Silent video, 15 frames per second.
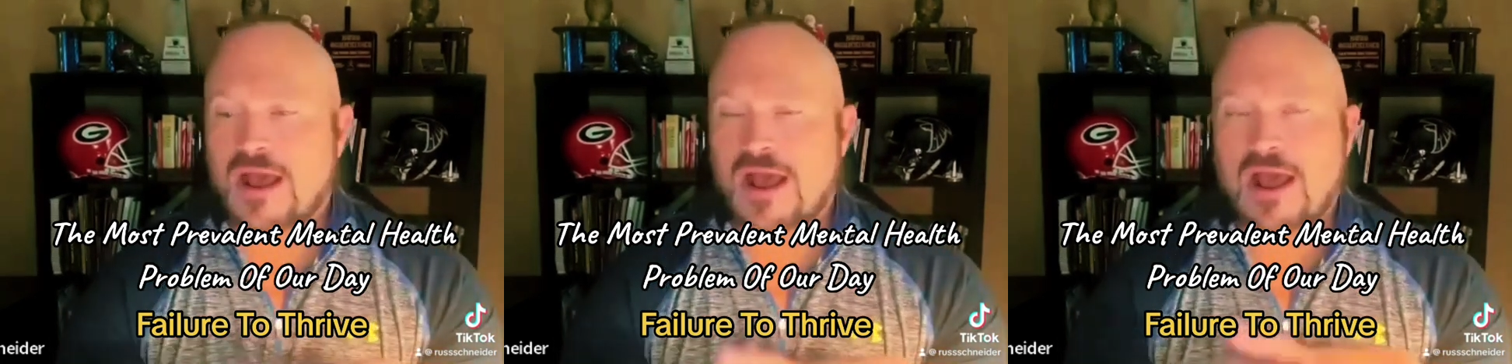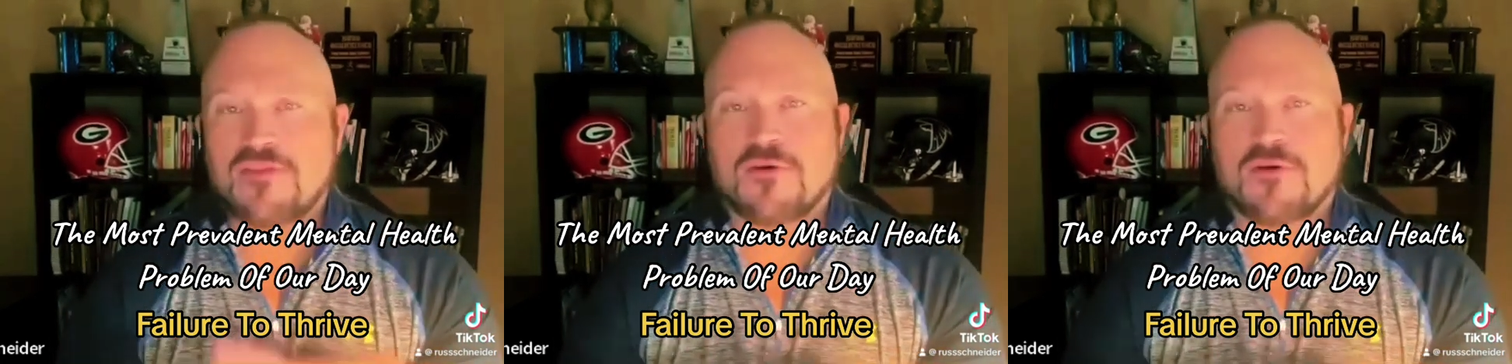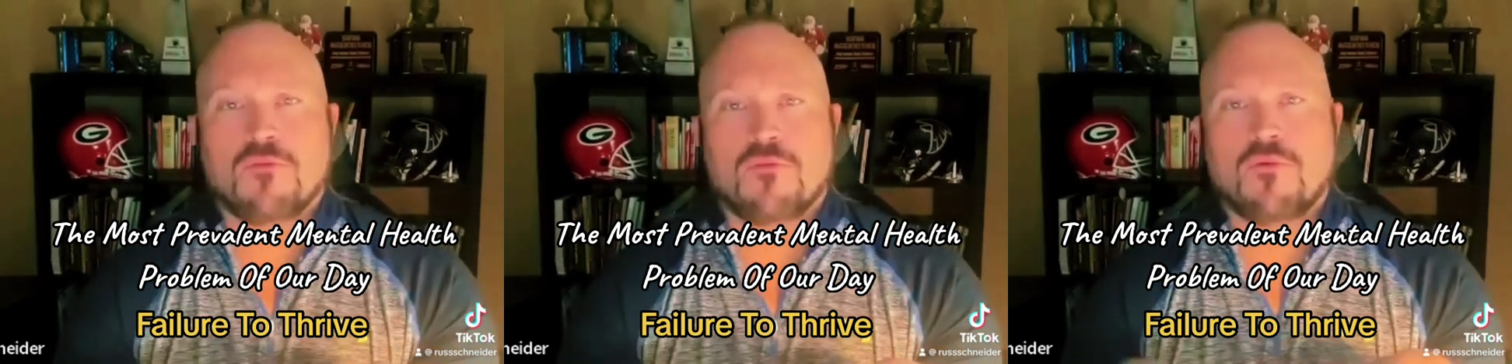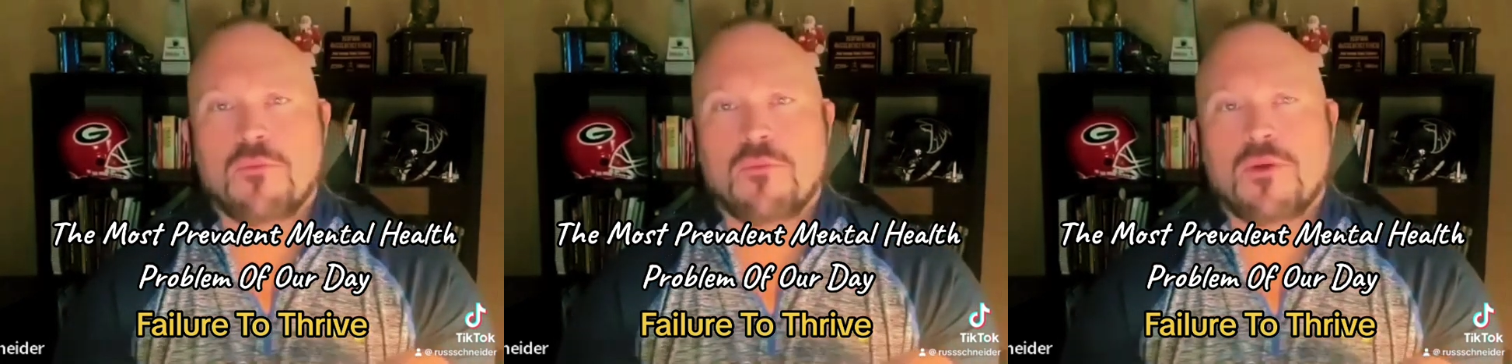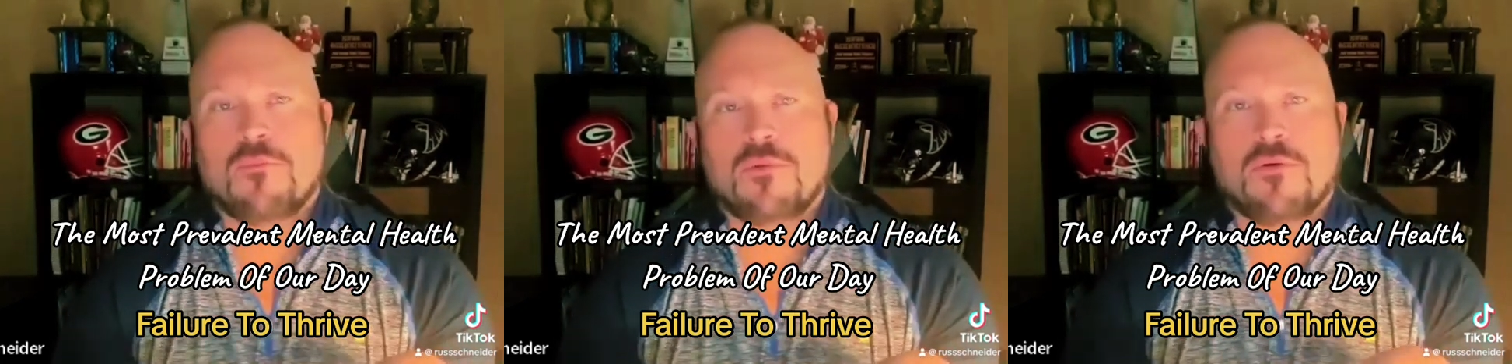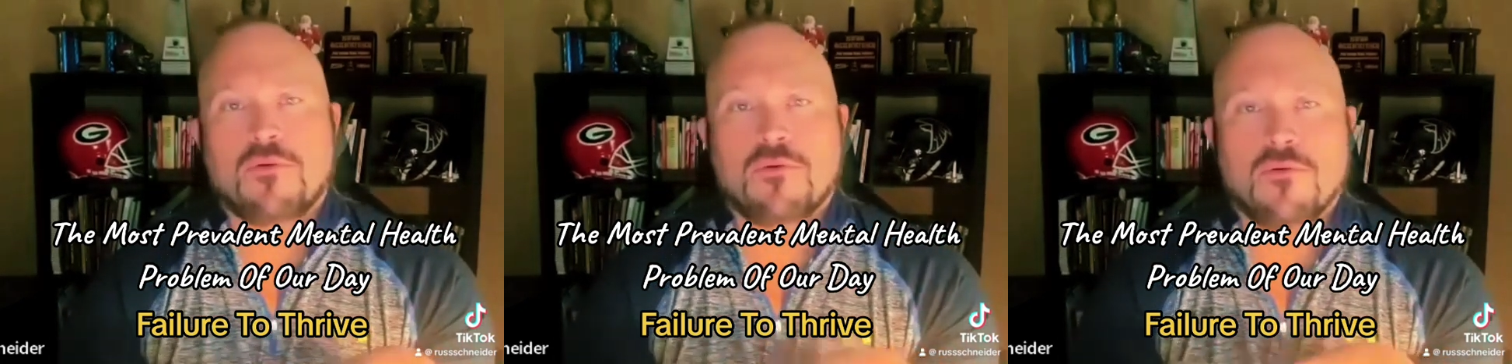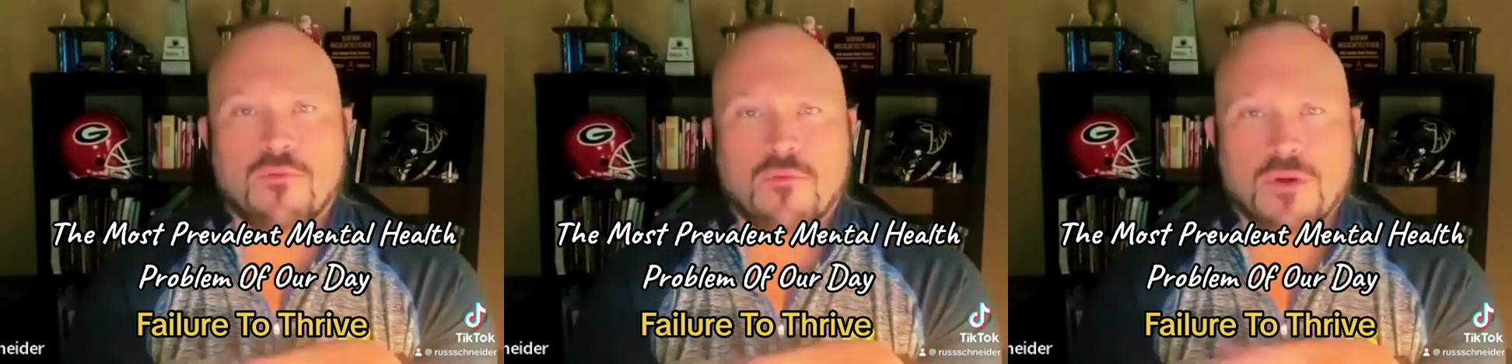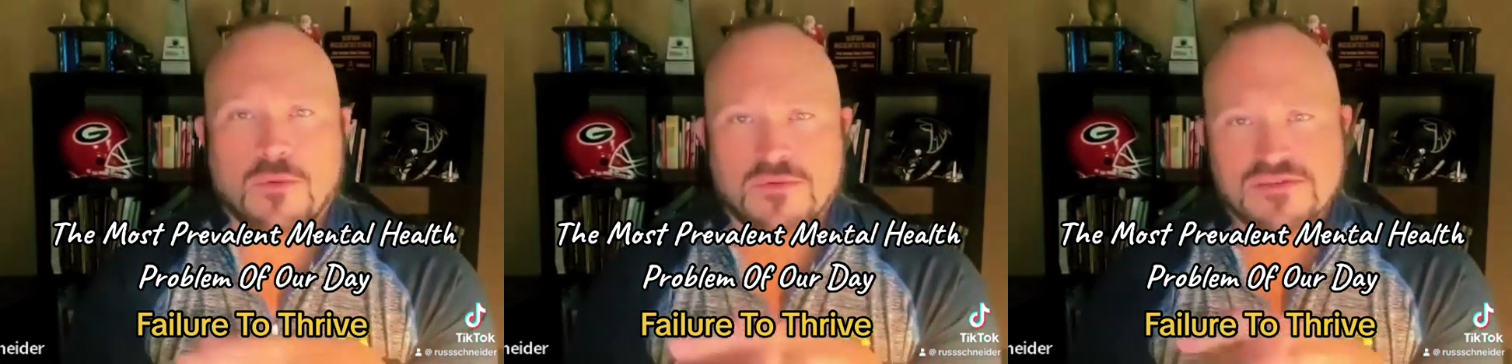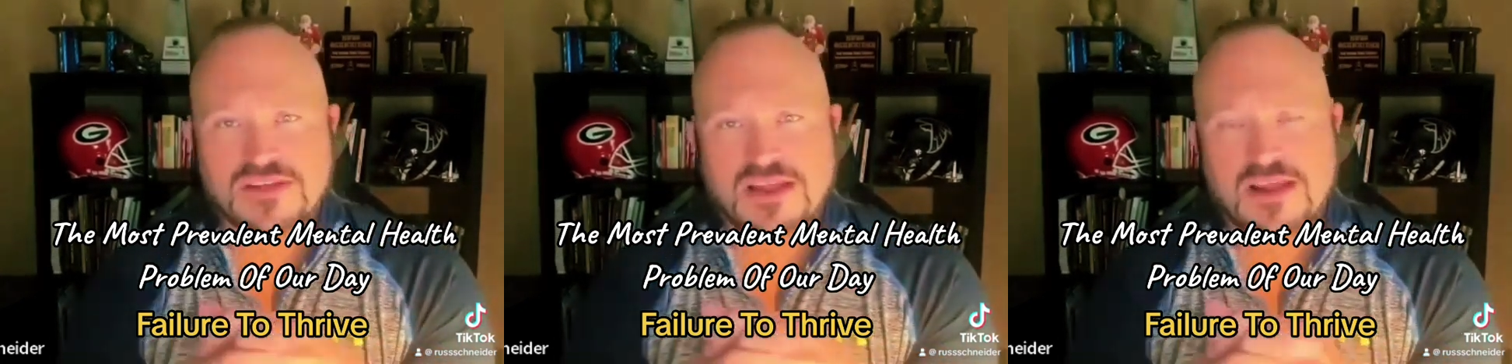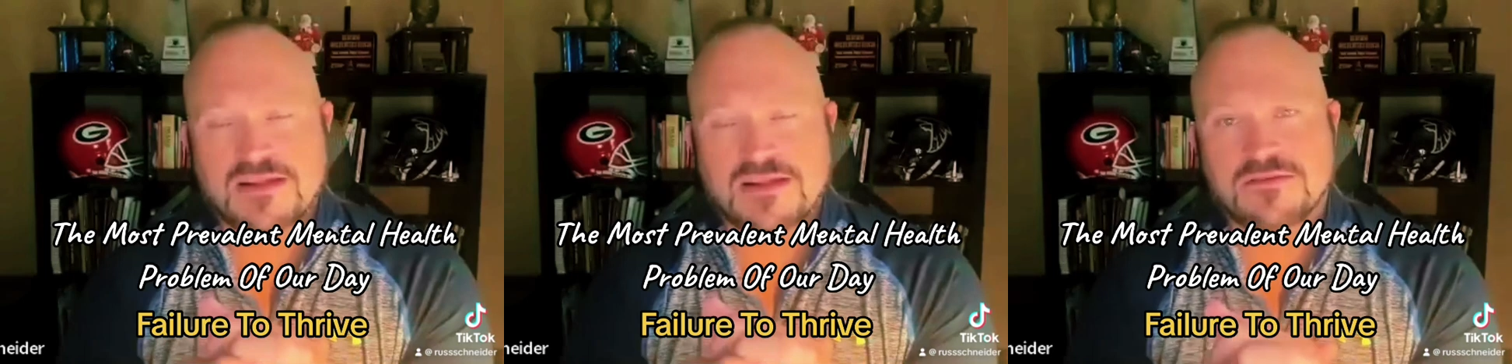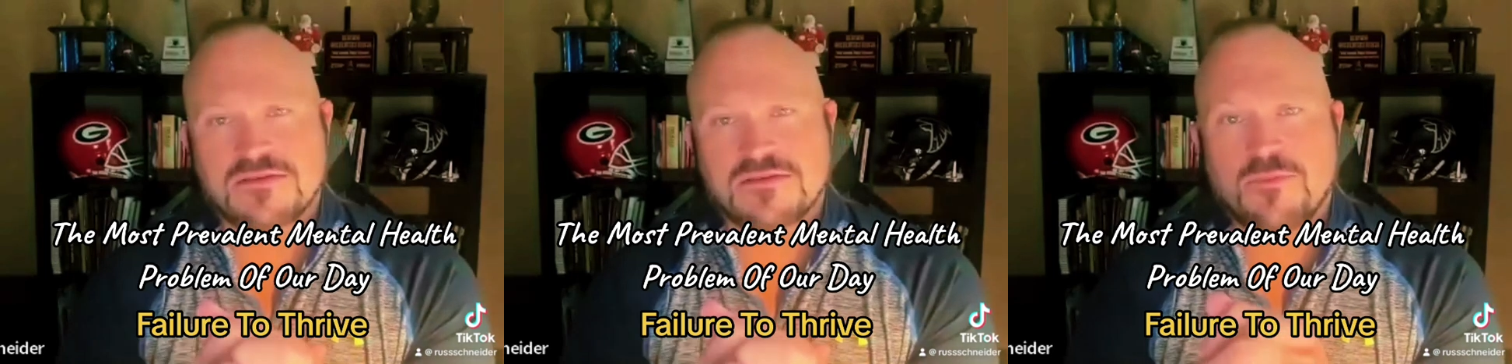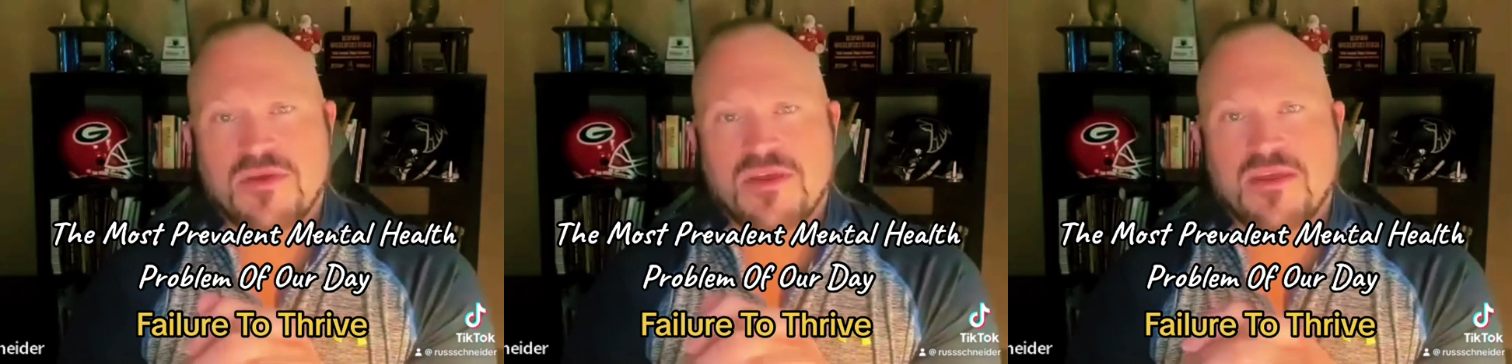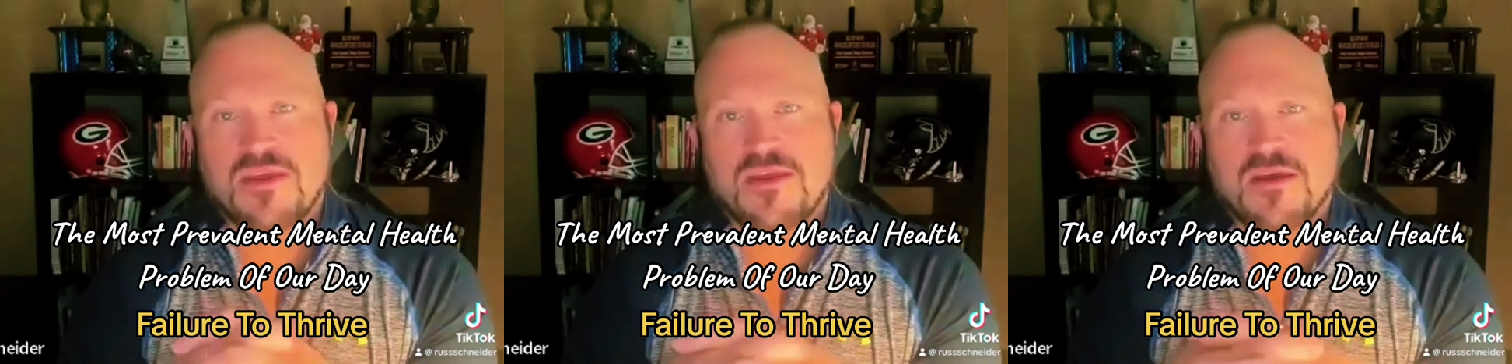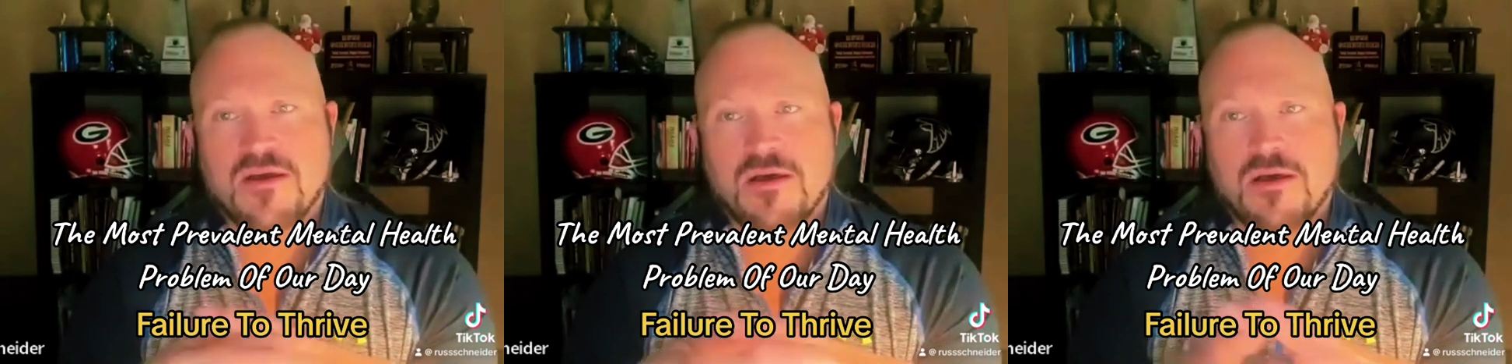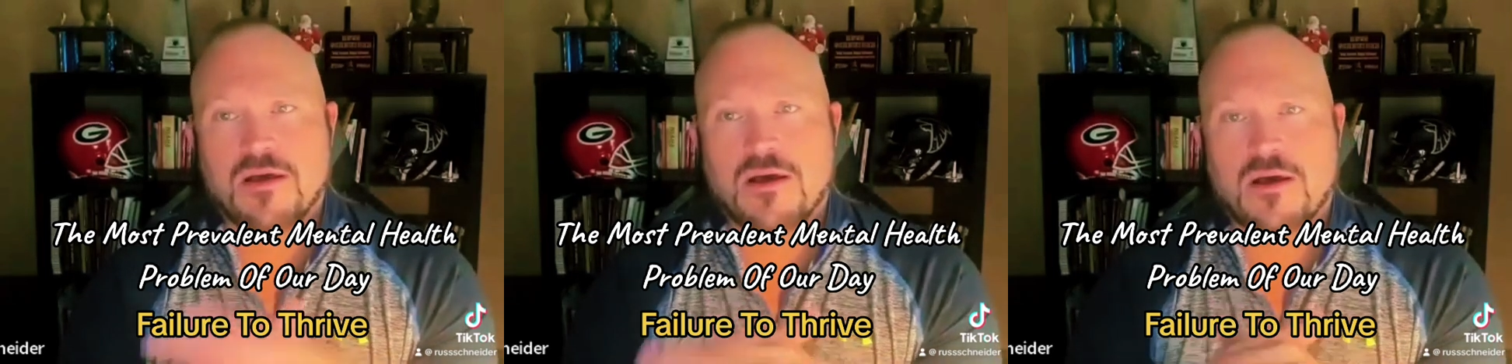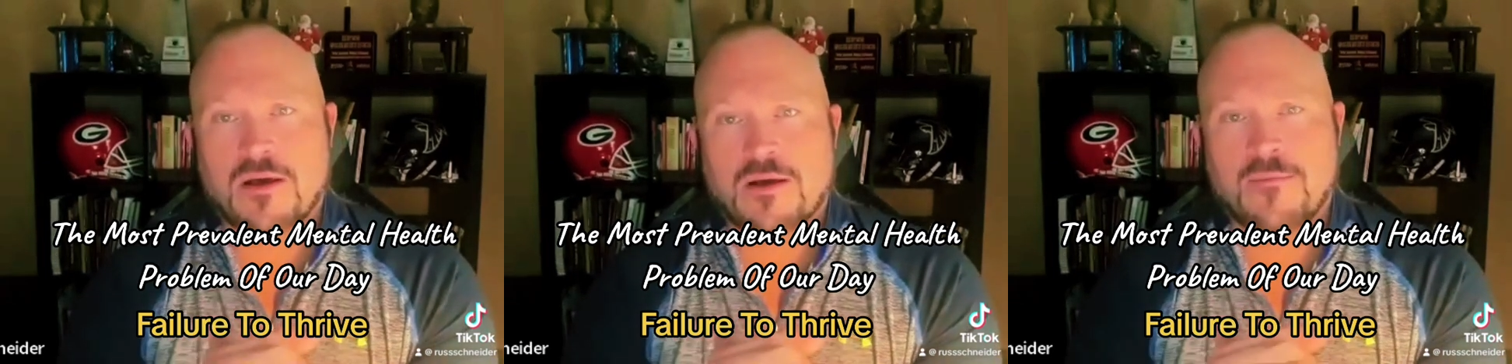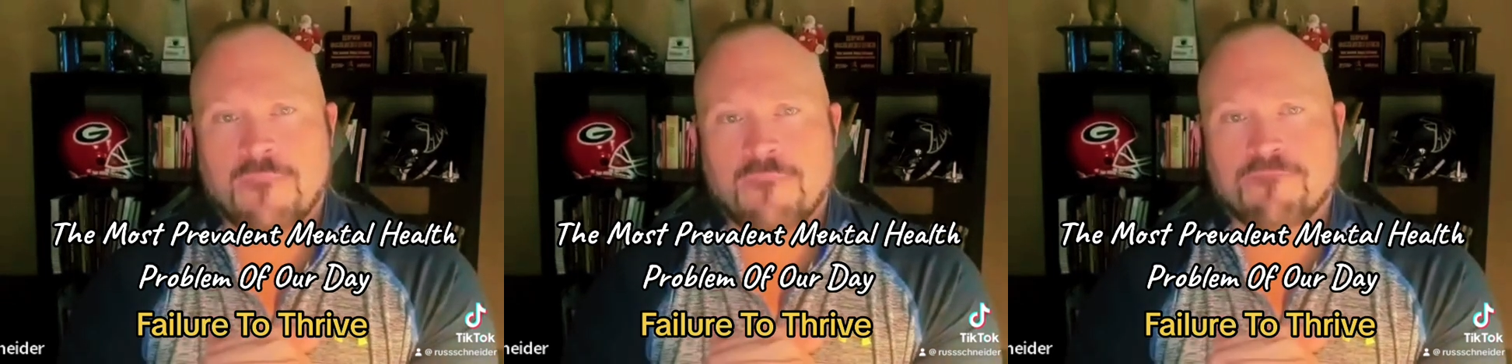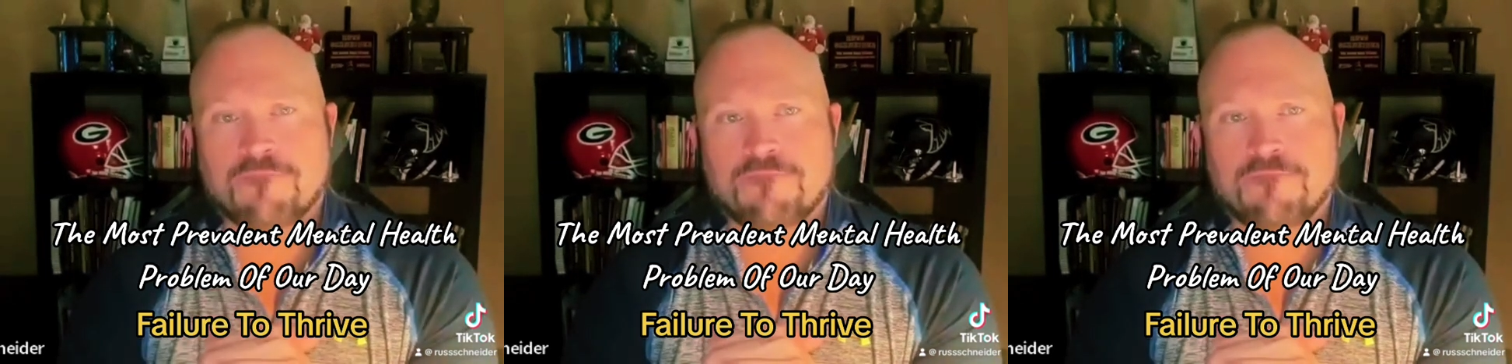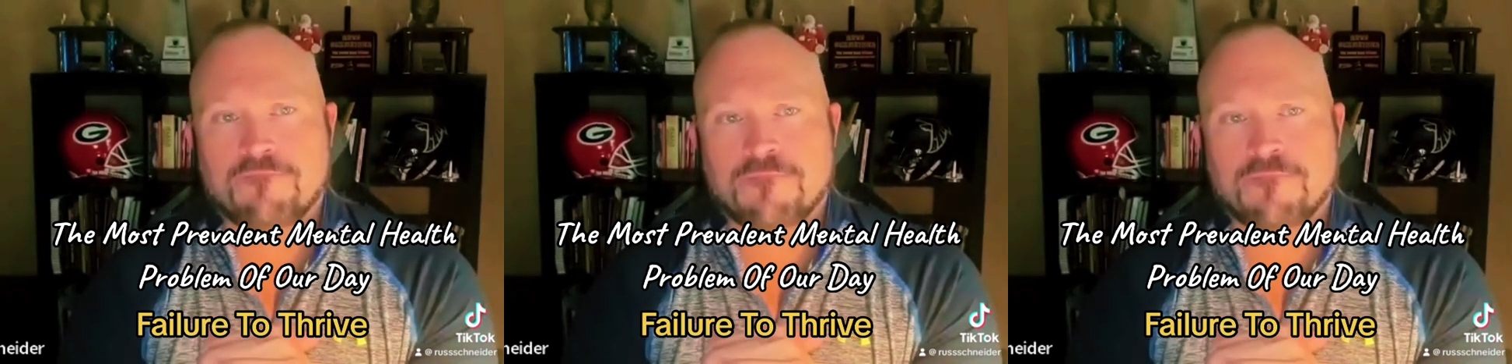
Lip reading: I don't remember what it was like to be in